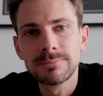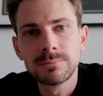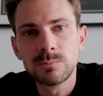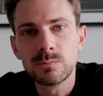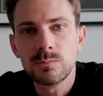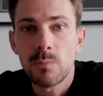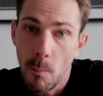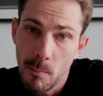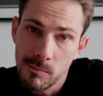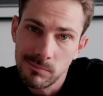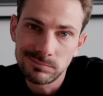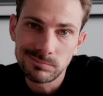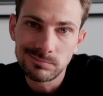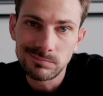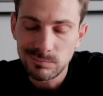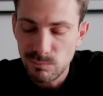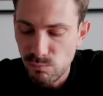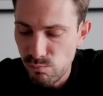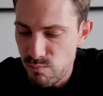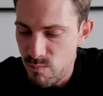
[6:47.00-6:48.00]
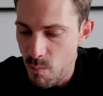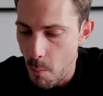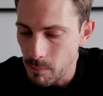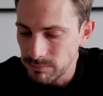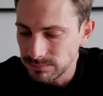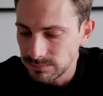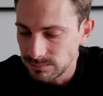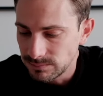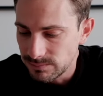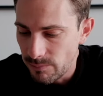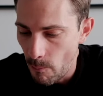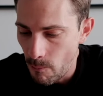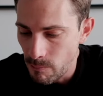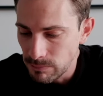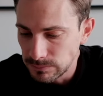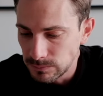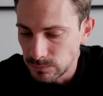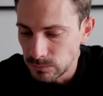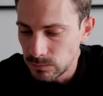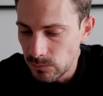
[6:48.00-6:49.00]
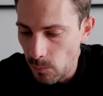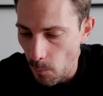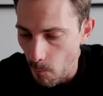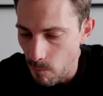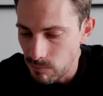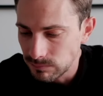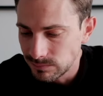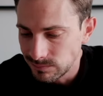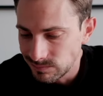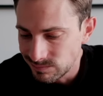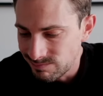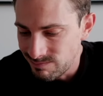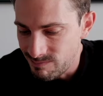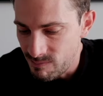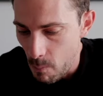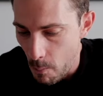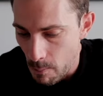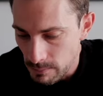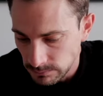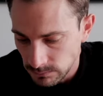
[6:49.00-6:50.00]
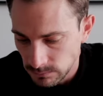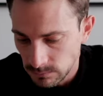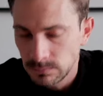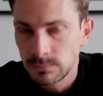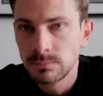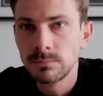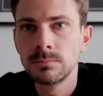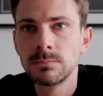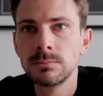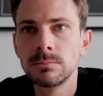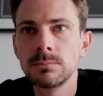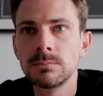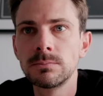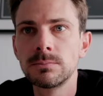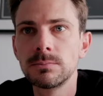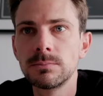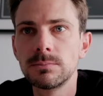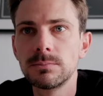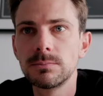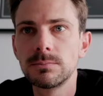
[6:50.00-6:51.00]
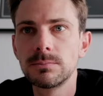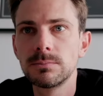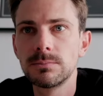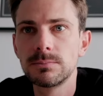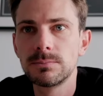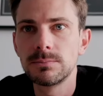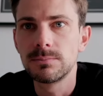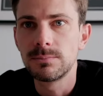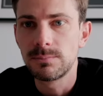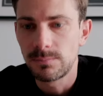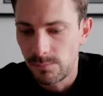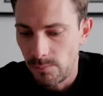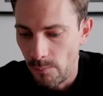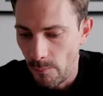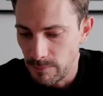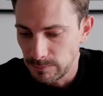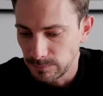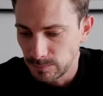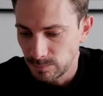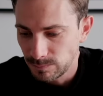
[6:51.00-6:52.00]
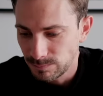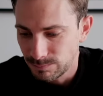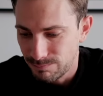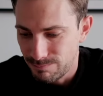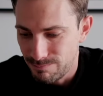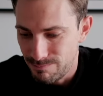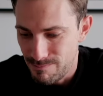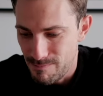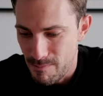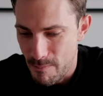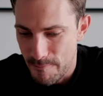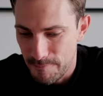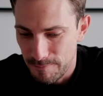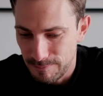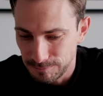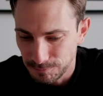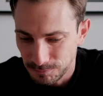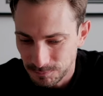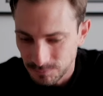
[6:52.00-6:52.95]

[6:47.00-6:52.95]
Okay, that's pretty good. Mm. And their cappuccino. Did you like their cappuccino? Mm. Damn, that